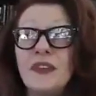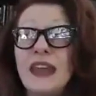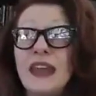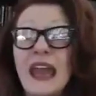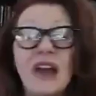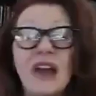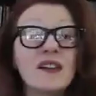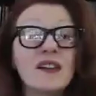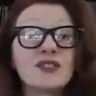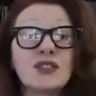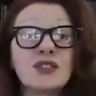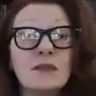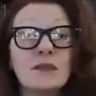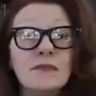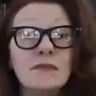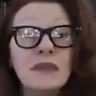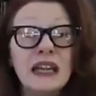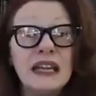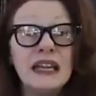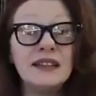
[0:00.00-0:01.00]
Character
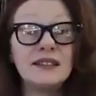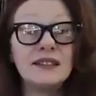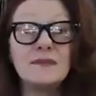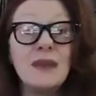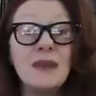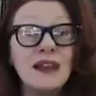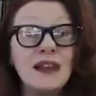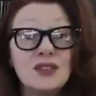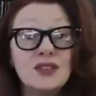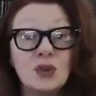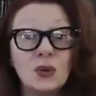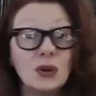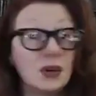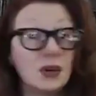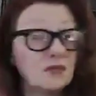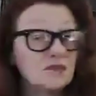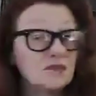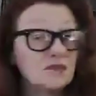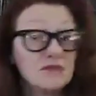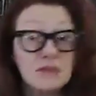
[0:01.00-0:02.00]
meets
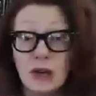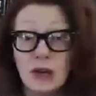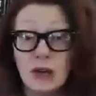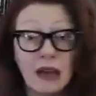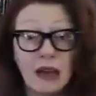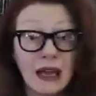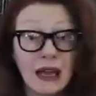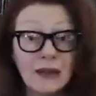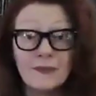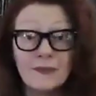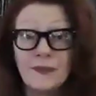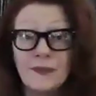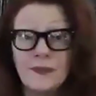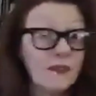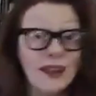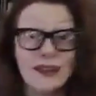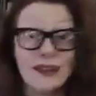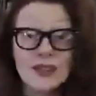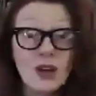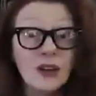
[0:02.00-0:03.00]
mentor. Okay,
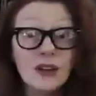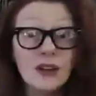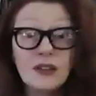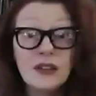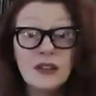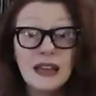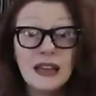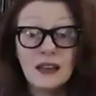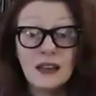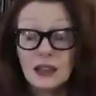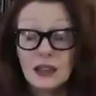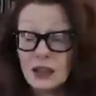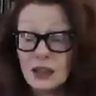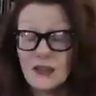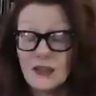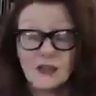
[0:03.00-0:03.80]
that's all you need.